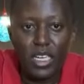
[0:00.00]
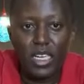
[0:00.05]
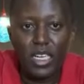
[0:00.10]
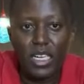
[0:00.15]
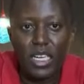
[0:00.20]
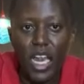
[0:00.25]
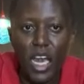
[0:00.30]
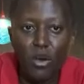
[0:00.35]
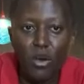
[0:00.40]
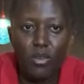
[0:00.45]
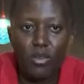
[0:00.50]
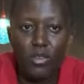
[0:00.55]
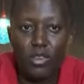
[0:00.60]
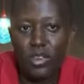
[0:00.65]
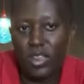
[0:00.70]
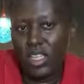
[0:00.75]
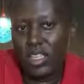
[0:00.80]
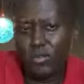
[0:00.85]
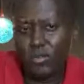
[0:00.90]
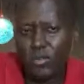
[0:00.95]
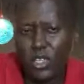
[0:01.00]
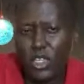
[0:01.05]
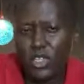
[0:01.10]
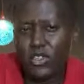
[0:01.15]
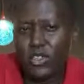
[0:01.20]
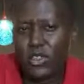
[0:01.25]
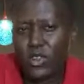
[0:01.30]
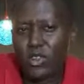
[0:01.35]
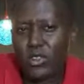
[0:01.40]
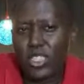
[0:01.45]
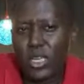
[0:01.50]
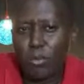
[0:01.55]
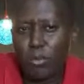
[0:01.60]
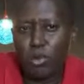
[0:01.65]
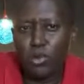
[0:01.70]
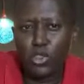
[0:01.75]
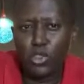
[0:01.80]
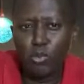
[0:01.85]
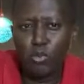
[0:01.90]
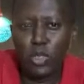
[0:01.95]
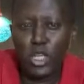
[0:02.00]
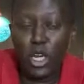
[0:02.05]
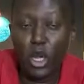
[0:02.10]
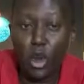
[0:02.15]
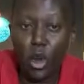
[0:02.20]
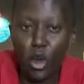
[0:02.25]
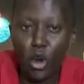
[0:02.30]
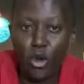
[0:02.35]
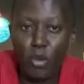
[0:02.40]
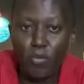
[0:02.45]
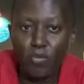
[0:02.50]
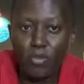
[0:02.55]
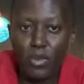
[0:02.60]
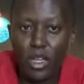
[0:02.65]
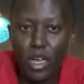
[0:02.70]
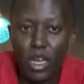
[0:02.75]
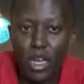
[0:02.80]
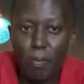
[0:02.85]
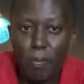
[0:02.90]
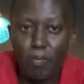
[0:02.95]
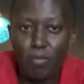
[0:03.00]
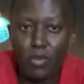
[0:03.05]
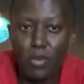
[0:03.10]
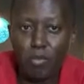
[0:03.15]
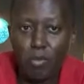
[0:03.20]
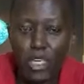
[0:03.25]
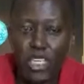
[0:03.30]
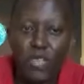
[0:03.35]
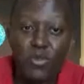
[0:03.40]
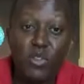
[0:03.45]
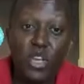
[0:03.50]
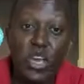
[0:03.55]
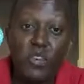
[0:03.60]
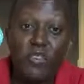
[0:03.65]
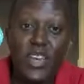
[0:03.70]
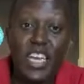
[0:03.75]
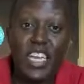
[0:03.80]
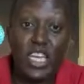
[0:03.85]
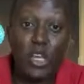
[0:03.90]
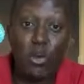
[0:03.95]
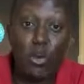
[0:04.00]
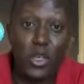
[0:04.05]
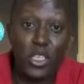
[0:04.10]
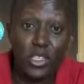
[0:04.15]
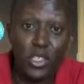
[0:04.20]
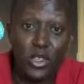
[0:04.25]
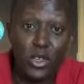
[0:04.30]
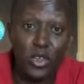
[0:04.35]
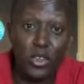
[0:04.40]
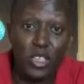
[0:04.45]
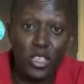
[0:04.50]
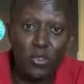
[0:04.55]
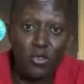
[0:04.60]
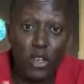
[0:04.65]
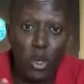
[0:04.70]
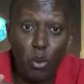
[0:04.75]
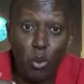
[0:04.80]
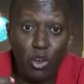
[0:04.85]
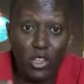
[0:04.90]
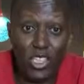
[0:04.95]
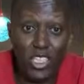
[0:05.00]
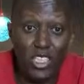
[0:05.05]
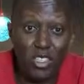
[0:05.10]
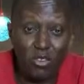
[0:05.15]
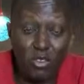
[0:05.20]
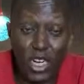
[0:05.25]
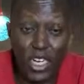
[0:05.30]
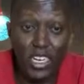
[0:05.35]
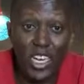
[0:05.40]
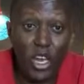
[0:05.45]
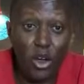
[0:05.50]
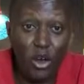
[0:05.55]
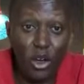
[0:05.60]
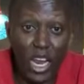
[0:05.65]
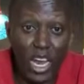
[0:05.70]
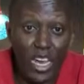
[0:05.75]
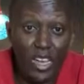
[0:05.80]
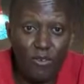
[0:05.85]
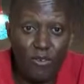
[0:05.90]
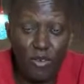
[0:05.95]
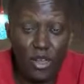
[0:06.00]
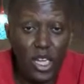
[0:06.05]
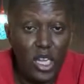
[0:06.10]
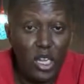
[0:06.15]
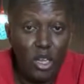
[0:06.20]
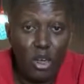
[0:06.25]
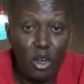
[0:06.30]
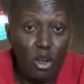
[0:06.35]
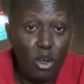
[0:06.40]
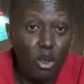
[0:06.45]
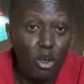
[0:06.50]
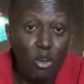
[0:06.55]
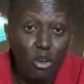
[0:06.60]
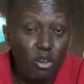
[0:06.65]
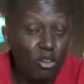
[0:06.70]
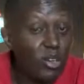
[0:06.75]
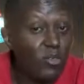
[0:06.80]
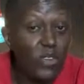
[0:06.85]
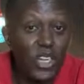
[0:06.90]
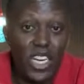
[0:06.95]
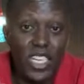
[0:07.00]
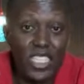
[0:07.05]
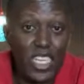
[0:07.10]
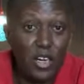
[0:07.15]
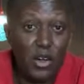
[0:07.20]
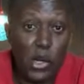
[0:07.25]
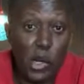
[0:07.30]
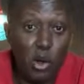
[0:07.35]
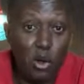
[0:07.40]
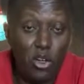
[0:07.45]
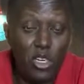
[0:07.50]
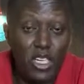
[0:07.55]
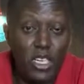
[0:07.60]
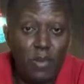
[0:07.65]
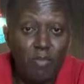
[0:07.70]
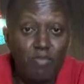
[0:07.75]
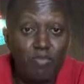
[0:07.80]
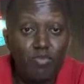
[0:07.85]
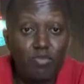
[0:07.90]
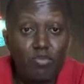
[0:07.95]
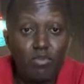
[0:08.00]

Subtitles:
Now, this video is not supposed to be long, but if you have any question, if you're watching right now live, or even as a recording,